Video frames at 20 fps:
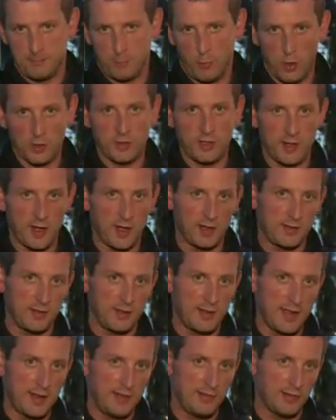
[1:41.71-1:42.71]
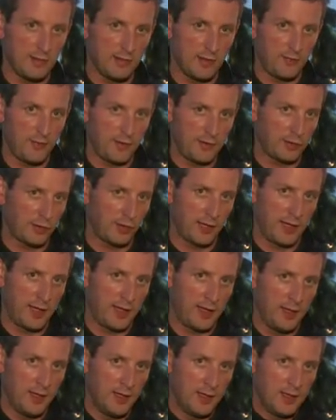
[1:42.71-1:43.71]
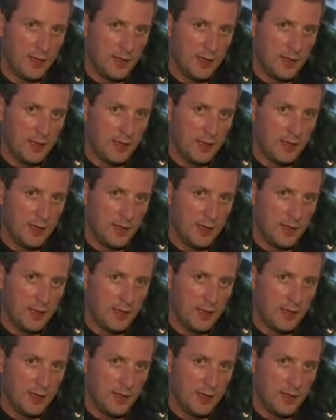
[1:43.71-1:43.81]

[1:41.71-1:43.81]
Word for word: One United Nations official here